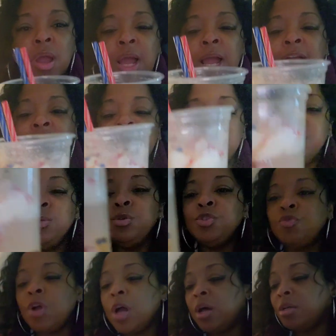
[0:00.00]
I have 2
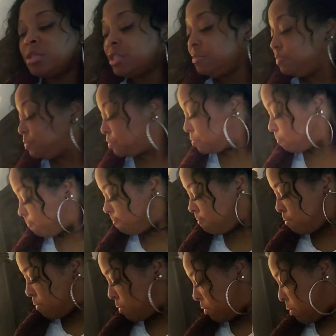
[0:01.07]
straws.
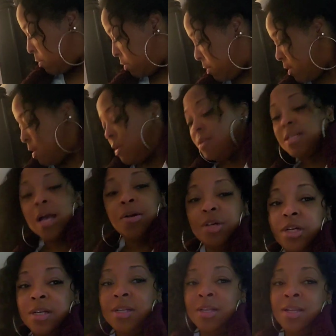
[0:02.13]
That's how
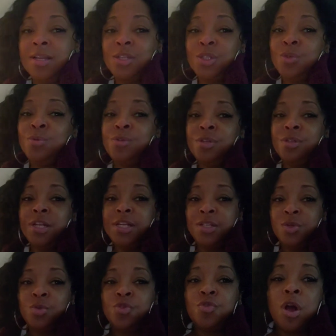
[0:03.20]
good it is. You need
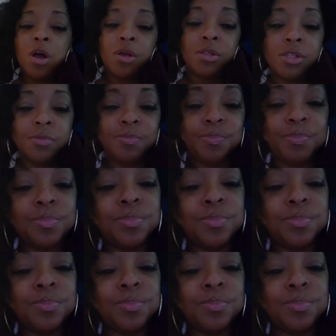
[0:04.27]
2 straws.